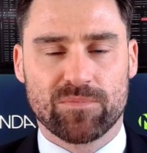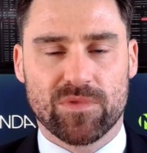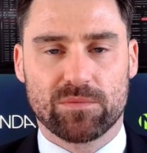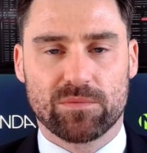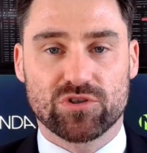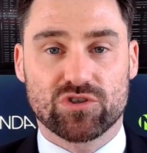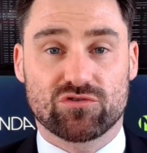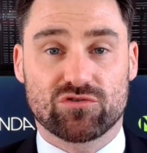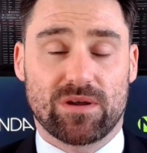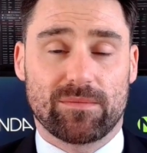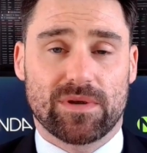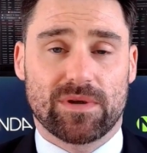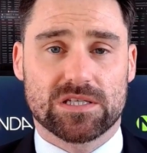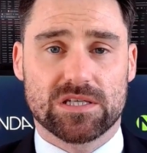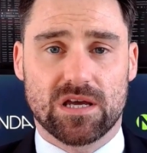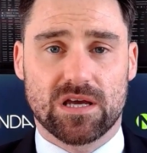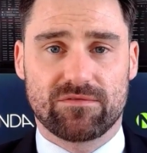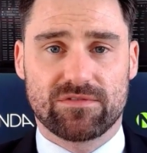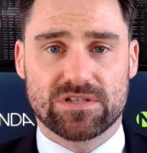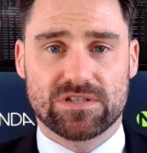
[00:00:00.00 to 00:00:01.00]
But streaming
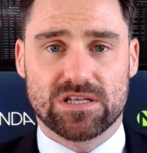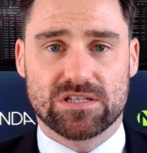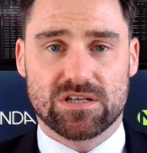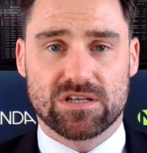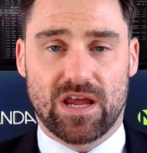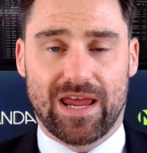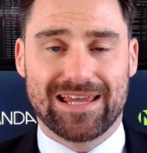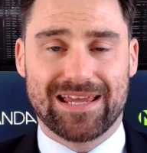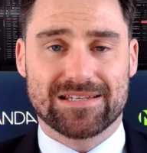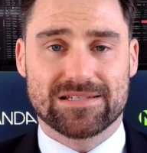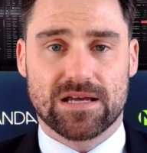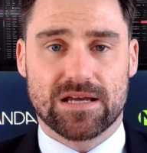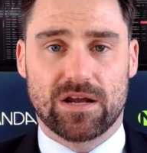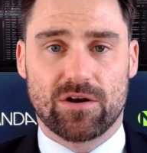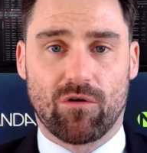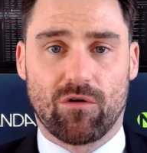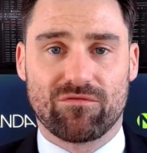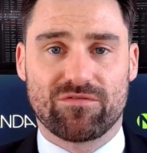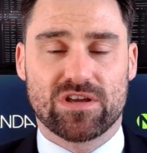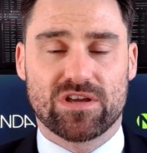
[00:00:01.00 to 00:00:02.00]
services is an
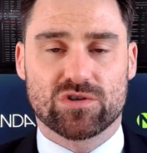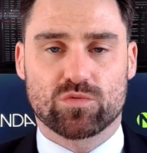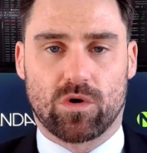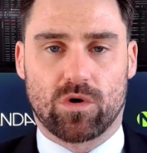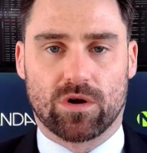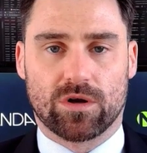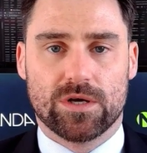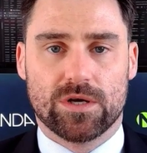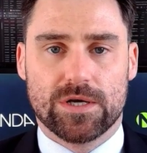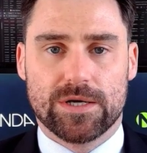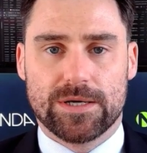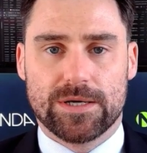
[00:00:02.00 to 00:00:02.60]
obvious one